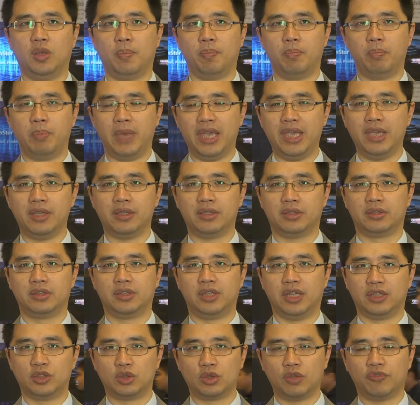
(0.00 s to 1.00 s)
make
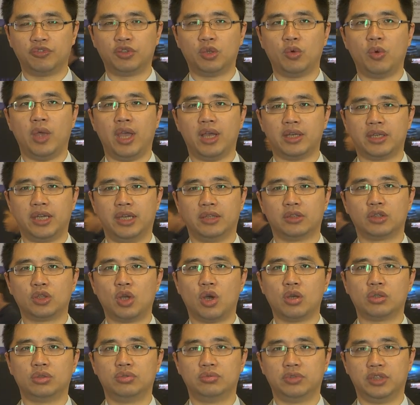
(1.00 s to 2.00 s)
the software can
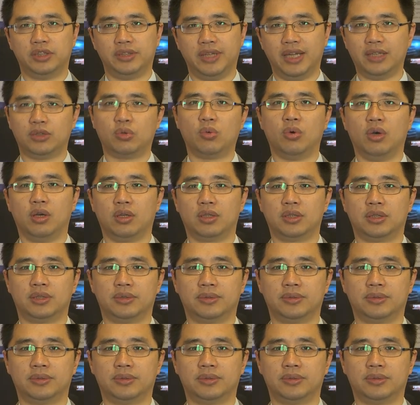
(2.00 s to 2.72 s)
talk to the network.